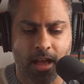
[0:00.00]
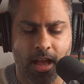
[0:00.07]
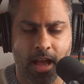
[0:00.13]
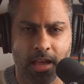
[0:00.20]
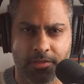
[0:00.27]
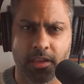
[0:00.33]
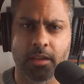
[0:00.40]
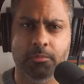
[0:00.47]

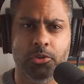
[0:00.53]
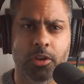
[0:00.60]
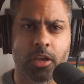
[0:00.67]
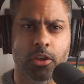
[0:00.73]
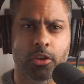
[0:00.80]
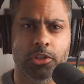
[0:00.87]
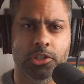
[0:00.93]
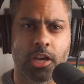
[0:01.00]
I think I'm doing a
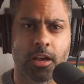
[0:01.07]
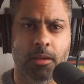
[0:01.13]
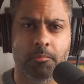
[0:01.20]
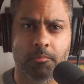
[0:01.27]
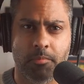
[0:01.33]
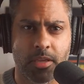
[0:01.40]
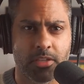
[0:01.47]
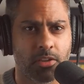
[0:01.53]
good job
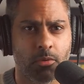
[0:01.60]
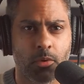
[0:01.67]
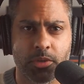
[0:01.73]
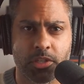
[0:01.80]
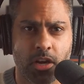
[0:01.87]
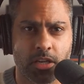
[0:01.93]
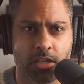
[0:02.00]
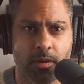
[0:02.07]
based on what we
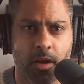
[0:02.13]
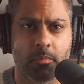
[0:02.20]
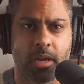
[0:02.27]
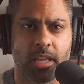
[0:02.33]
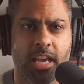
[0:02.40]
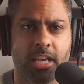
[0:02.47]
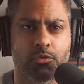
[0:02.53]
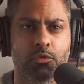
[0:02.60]
talked about in my
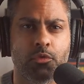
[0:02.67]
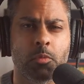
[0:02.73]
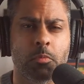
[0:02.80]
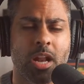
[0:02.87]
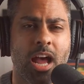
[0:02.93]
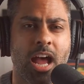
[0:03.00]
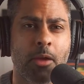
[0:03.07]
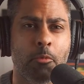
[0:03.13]
last review,
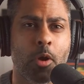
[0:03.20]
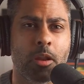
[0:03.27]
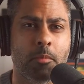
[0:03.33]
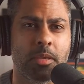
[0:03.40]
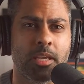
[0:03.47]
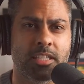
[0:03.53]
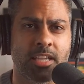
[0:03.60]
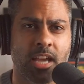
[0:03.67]
but I want to
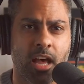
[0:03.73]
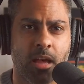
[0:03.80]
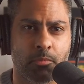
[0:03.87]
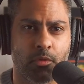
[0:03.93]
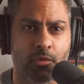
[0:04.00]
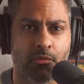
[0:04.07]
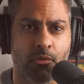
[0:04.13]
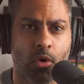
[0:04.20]
be a top
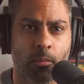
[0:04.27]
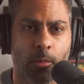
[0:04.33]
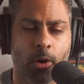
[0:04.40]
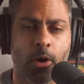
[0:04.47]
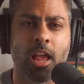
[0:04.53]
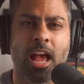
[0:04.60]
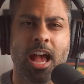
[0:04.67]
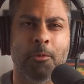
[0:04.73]
performer.
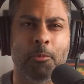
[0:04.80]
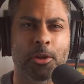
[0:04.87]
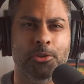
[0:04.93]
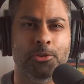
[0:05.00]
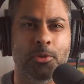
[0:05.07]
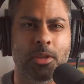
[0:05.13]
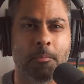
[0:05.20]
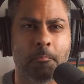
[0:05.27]
I want to
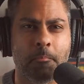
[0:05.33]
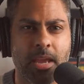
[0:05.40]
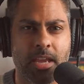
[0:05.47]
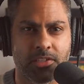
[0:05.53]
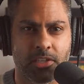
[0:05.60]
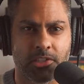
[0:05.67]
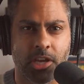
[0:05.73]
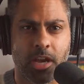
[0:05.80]
do an
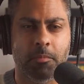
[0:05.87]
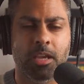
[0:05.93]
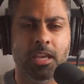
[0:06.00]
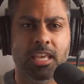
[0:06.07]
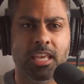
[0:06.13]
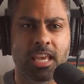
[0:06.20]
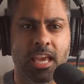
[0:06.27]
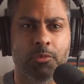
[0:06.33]
amazing job.
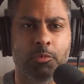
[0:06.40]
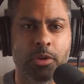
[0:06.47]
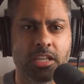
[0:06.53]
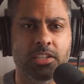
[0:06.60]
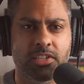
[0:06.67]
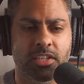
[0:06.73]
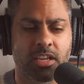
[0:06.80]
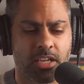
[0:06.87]
Can we
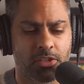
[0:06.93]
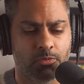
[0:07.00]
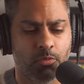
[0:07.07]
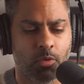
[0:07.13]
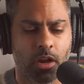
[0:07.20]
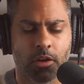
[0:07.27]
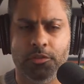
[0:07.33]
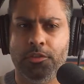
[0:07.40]
discuss
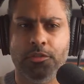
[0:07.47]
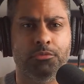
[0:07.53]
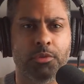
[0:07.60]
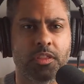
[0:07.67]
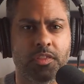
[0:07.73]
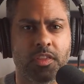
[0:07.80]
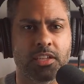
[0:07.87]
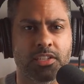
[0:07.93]
what are the
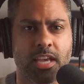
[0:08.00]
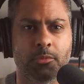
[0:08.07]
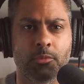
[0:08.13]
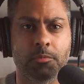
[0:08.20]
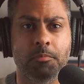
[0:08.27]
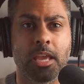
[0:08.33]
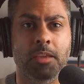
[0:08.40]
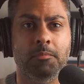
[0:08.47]
three things that
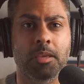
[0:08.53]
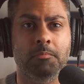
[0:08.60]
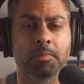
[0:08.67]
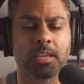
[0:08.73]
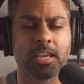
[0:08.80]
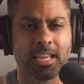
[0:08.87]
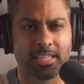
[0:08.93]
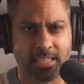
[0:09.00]
would make me
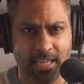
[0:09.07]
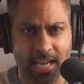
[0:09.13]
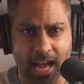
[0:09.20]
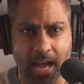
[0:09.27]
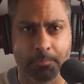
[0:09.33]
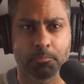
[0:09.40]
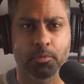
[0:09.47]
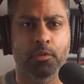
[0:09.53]
be a
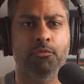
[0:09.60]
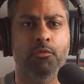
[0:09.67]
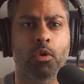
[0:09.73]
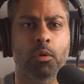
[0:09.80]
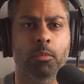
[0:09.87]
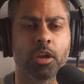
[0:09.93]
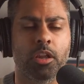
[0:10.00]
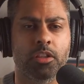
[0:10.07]
top
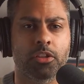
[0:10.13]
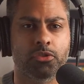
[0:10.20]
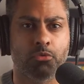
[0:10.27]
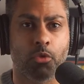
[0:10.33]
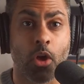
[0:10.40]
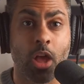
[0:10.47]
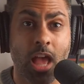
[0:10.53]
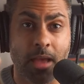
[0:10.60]
performer in this
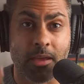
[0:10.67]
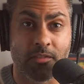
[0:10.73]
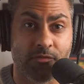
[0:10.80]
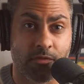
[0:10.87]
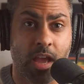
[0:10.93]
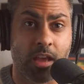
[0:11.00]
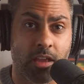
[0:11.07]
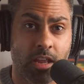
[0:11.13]
role? In
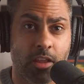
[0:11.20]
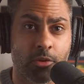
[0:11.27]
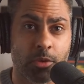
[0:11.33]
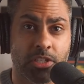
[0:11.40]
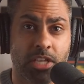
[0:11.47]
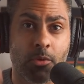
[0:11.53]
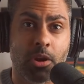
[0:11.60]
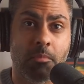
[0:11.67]
fact, in other
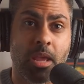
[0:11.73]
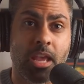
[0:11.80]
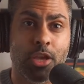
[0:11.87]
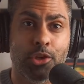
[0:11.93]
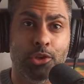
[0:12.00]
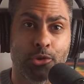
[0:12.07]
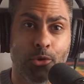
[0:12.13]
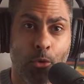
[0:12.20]
words, I want to make
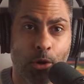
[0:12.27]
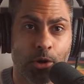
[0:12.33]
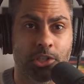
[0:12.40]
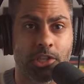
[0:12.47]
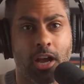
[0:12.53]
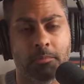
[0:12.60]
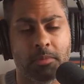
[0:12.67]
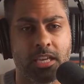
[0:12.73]
your
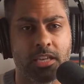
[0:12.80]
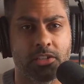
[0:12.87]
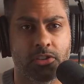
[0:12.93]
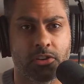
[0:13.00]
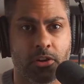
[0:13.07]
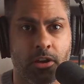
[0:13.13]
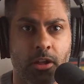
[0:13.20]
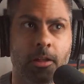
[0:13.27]
job
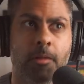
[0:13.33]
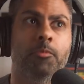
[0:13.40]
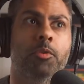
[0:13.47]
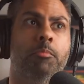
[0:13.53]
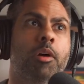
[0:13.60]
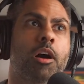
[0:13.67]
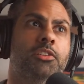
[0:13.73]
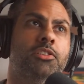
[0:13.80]
easier. Your
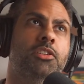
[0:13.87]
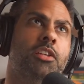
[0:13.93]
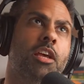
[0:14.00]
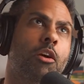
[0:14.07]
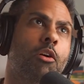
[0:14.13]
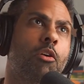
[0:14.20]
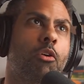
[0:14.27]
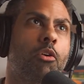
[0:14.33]
boss is
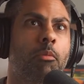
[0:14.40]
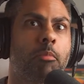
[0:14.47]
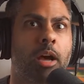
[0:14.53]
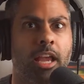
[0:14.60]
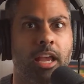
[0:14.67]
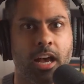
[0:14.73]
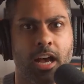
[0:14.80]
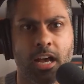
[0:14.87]
like, oh
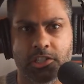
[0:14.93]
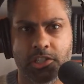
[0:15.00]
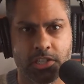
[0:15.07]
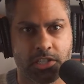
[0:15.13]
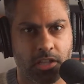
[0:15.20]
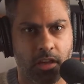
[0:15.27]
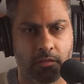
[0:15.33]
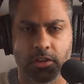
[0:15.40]
my God,
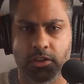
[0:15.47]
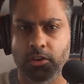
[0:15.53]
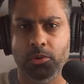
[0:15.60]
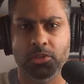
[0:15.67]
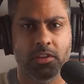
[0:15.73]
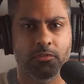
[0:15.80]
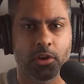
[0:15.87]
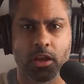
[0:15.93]
she's loved it. No
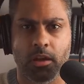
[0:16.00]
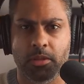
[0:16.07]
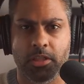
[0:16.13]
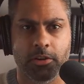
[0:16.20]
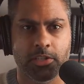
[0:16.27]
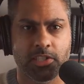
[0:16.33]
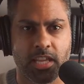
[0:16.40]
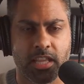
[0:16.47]
one's ever come in
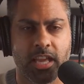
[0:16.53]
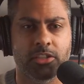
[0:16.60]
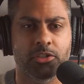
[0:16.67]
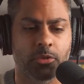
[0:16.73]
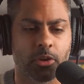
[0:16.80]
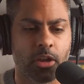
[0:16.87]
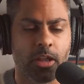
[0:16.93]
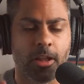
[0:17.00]
there and said that
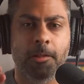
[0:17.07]
to her.